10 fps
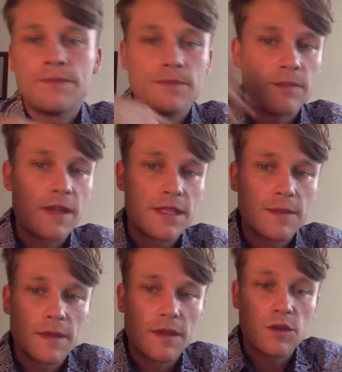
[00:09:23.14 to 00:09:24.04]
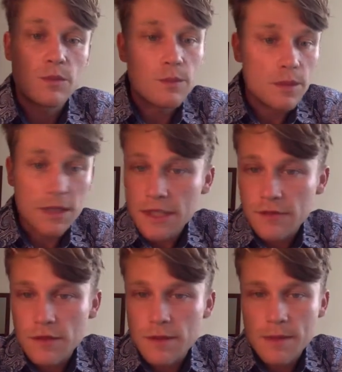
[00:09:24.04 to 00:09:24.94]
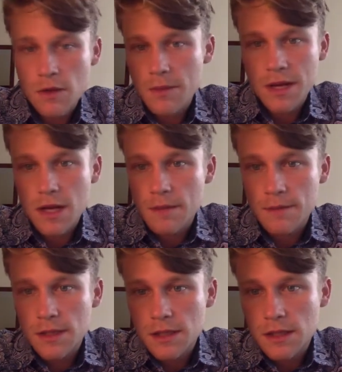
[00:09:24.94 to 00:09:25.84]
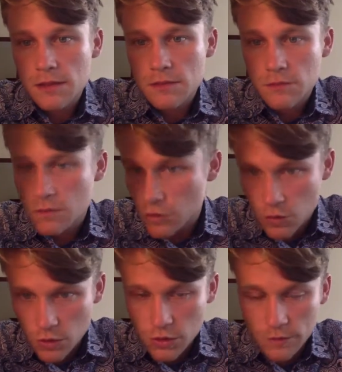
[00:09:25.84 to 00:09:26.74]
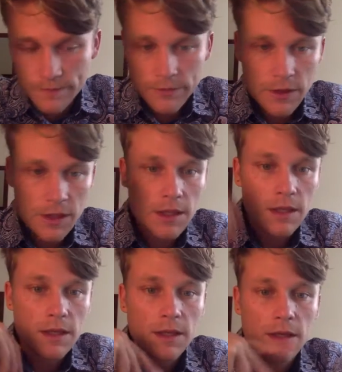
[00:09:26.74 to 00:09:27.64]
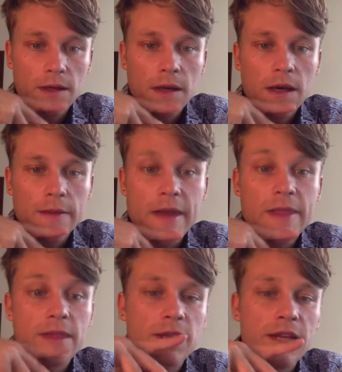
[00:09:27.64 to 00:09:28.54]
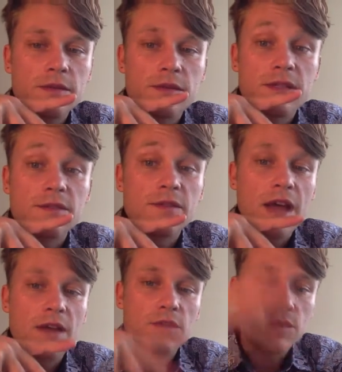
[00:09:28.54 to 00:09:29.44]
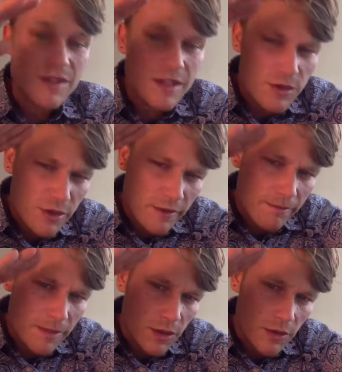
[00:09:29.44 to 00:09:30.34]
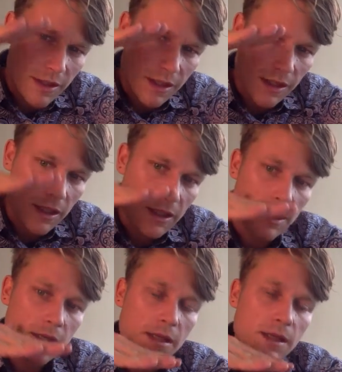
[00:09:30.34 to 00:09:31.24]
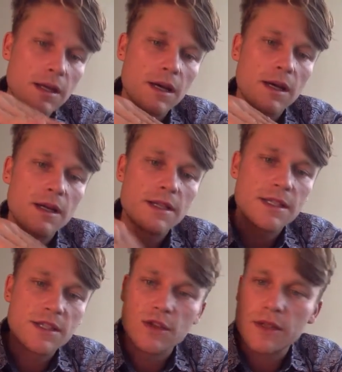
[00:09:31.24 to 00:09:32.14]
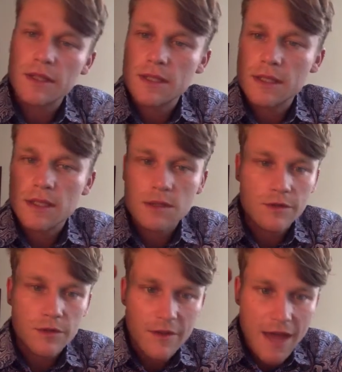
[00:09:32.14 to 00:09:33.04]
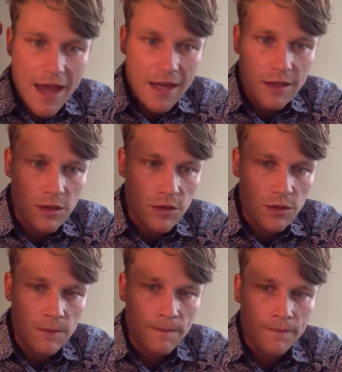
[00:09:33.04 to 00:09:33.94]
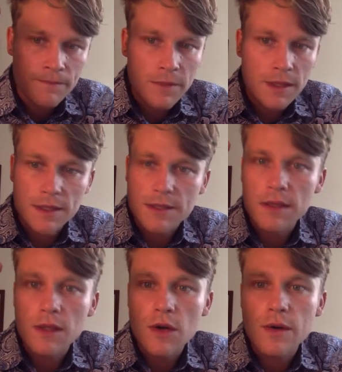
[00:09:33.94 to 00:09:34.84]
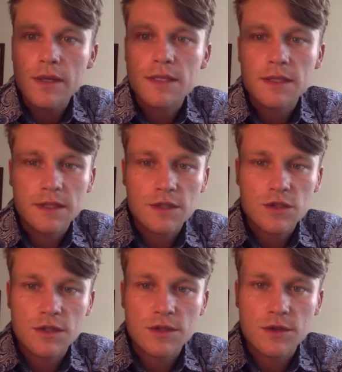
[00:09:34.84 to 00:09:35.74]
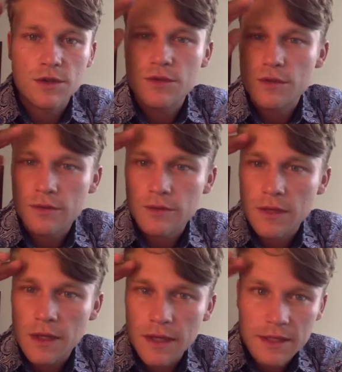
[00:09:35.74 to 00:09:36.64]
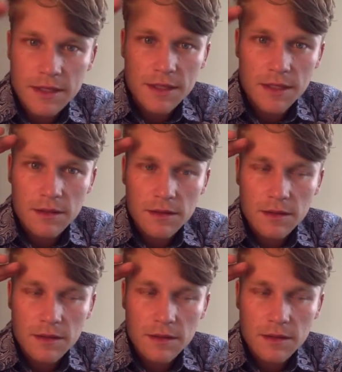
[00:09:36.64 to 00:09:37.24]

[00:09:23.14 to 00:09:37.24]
That's something that you believe that may or may not be true. And then the last one is value. So these are sort of building in seriousness. So if you have attitude is the lowest, like that's just your sort of instant